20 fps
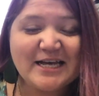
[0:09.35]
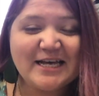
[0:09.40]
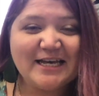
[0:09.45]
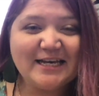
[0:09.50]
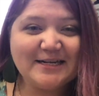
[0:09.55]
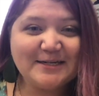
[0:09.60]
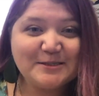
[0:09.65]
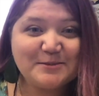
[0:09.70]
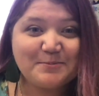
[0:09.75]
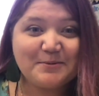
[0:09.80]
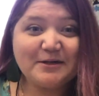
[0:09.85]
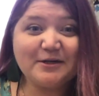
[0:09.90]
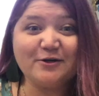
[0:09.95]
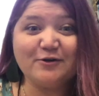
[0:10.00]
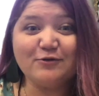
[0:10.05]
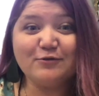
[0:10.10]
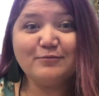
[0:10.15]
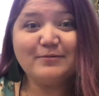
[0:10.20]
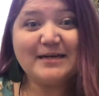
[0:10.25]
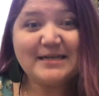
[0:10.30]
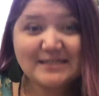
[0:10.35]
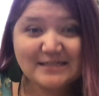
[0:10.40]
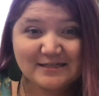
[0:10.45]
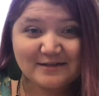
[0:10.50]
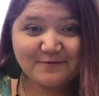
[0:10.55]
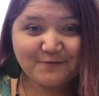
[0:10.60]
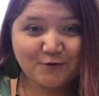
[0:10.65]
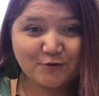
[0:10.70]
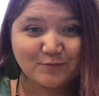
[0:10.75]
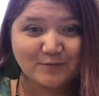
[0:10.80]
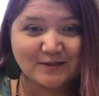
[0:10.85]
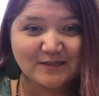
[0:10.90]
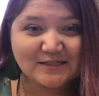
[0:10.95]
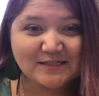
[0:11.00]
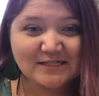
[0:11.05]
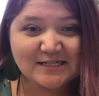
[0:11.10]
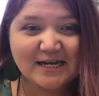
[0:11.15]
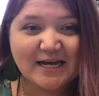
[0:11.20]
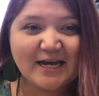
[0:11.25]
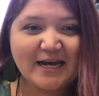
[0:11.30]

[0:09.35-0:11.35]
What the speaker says: It has been a crazy few months